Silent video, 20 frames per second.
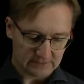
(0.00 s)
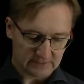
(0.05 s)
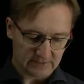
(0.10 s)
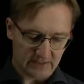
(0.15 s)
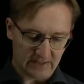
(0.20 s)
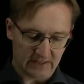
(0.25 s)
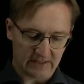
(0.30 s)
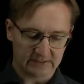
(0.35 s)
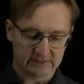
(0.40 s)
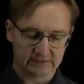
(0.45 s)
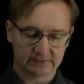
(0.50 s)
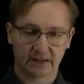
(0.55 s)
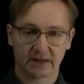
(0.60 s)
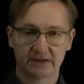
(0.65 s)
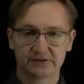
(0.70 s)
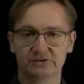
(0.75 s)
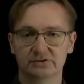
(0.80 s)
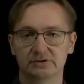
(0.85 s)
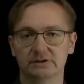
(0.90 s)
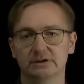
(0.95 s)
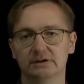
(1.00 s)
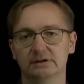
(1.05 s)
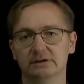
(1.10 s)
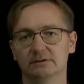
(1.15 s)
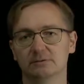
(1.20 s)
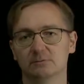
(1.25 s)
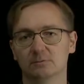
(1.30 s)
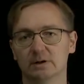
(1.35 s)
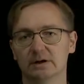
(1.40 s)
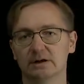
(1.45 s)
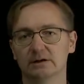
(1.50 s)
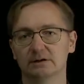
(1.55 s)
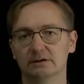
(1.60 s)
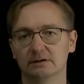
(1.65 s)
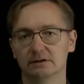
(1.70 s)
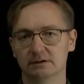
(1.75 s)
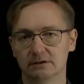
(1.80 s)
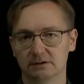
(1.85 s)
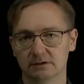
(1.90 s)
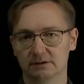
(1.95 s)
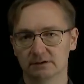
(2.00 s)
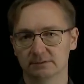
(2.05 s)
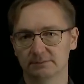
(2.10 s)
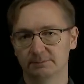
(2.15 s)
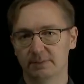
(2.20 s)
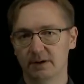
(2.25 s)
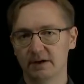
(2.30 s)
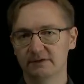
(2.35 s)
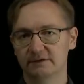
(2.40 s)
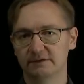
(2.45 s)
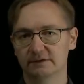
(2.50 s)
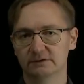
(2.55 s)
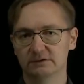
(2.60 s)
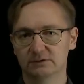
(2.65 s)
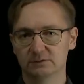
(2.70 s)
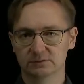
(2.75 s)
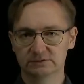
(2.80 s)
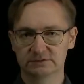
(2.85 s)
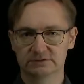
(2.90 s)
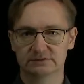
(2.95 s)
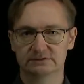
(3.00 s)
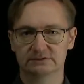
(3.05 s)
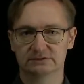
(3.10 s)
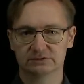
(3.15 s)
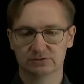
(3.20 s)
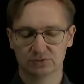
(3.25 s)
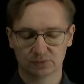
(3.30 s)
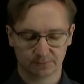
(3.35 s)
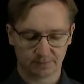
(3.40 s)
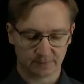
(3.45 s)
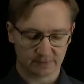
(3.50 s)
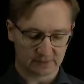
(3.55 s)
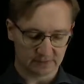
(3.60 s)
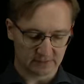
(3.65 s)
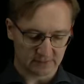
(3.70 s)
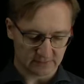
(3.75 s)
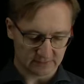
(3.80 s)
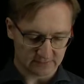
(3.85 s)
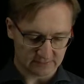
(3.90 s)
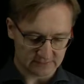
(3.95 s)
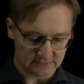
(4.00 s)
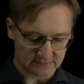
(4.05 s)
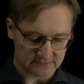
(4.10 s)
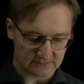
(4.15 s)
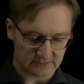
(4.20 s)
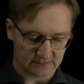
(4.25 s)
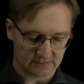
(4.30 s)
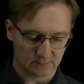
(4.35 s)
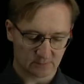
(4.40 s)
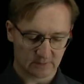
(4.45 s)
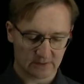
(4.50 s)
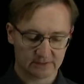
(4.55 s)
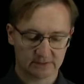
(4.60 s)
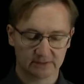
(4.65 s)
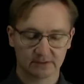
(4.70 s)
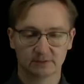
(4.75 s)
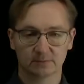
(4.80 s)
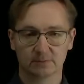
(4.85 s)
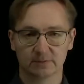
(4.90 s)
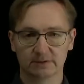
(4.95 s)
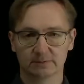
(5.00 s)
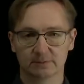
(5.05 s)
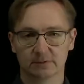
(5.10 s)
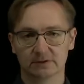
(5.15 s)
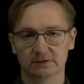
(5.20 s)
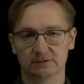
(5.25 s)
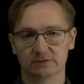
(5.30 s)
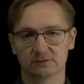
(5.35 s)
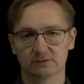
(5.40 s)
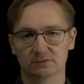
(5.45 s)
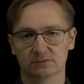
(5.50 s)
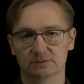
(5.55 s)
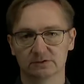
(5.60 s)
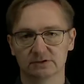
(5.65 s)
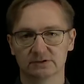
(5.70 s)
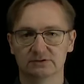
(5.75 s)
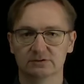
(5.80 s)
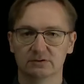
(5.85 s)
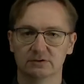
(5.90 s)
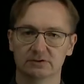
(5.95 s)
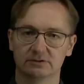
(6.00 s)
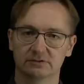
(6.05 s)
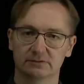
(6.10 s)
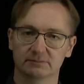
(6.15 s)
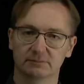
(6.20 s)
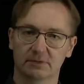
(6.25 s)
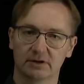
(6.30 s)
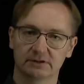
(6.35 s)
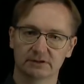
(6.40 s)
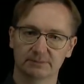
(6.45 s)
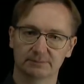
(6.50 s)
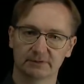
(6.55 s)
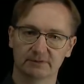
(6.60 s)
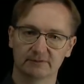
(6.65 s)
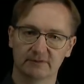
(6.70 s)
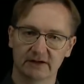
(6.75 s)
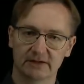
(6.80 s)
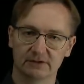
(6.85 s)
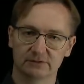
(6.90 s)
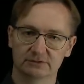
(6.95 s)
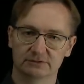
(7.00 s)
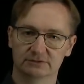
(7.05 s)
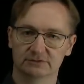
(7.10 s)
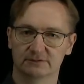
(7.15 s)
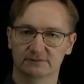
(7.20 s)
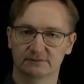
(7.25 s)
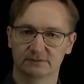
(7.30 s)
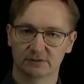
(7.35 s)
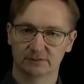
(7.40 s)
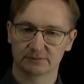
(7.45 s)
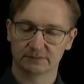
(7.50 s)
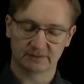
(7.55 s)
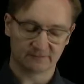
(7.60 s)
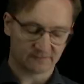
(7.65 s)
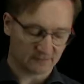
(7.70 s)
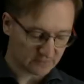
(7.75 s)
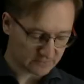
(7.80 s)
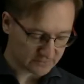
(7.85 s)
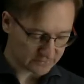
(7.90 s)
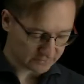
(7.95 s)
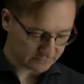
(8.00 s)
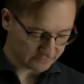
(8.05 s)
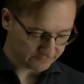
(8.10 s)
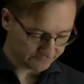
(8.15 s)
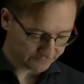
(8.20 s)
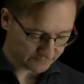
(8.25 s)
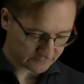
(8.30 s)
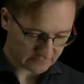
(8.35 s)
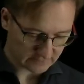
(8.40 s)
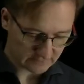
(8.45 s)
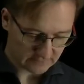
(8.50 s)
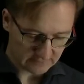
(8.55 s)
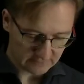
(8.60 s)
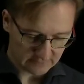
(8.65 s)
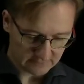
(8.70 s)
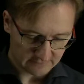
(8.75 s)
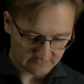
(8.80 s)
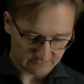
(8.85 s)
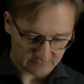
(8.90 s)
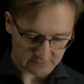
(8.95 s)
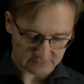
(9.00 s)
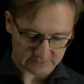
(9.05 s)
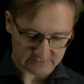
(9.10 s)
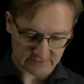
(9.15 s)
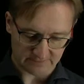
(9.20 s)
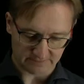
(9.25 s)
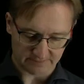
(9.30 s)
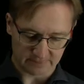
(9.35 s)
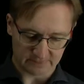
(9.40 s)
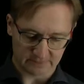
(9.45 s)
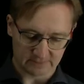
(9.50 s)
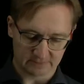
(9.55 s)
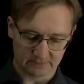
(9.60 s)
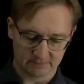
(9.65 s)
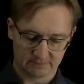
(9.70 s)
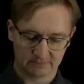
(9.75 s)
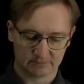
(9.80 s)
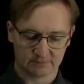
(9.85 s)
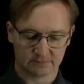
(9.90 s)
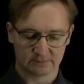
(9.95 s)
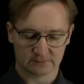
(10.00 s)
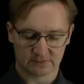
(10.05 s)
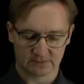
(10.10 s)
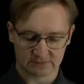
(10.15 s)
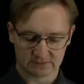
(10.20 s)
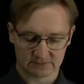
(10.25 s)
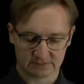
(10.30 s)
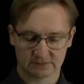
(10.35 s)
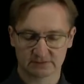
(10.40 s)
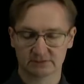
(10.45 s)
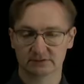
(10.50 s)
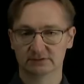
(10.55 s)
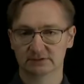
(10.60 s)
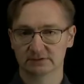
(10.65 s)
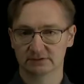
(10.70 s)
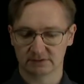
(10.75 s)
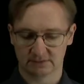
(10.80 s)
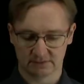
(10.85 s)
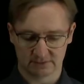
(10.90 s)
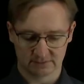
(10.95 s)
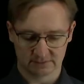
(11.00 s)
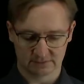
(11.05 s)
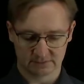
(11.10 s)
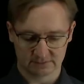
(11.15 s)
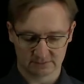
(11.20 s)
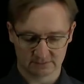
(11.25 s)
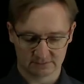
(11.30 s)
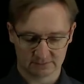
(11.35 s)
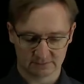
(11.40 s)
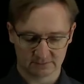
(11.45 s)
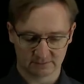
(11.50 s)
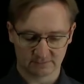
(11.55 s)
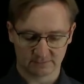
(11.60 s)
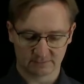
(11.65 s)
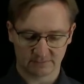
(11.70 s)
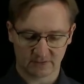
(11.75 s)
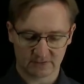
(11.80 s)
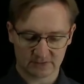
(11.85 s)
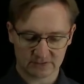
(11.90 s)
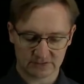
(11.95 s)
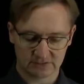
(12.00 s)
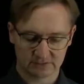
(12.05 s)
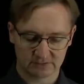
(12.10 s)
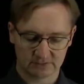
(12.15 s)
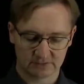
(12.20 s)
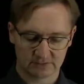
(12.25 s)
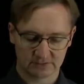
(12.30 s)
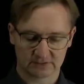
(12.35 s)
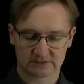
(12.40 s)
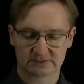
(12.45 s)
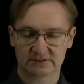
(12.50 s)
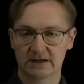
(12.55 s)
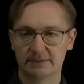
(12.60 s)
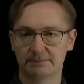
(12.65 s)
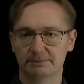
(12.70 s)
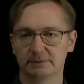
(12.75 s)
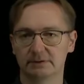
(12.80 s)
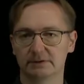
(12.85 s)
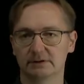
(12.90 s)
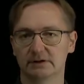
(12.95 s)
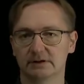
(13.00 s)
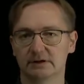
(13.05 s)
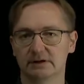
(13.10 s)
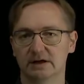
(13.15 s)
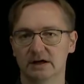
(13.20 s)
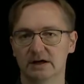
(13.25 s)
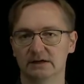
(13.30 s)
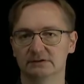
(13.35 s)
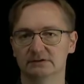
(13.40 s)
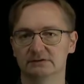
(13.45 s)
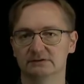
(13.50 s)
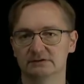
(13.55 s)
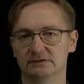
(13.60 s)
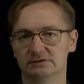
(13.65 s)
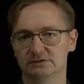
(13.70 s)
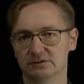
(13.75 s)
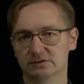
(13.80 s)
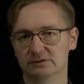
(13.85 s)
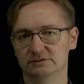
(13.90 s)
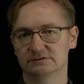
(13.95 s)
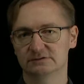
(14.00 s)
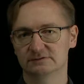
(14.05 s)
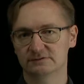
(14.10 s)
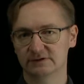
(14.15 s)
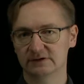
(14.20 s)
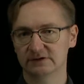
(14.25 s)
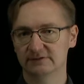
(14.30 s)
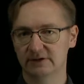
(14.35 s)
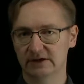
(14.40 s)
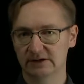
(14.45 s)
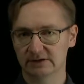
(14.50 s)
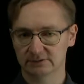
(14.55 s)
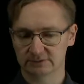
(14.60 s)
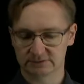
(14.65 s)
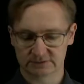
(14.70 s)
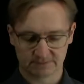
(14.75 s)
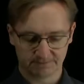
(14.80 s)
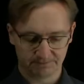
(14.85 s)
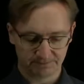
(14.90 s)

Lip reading: And actually where Python uses tuple is when we want to return multiple values from the function. For example, there's a function example and it returns 3 values.